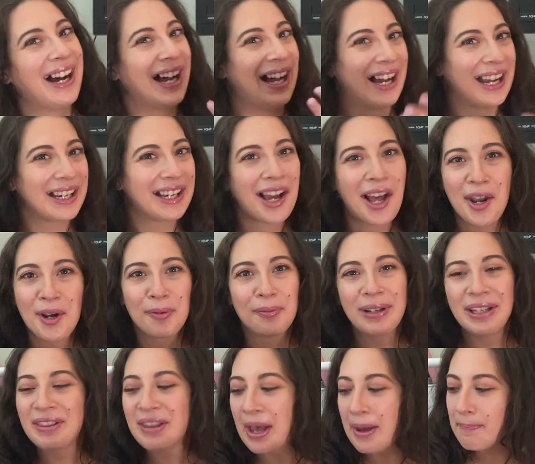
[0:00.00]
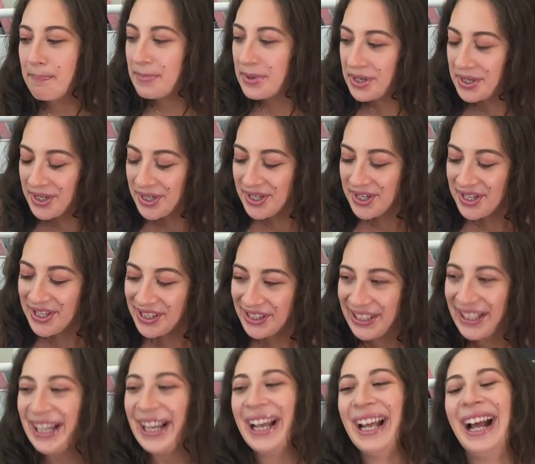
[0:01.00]
I gotta read that
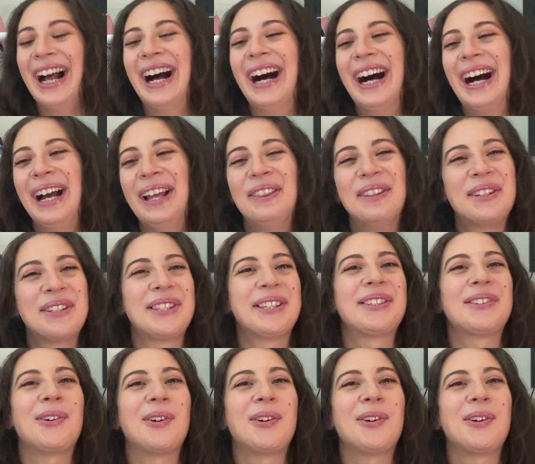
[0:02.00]
book. And this is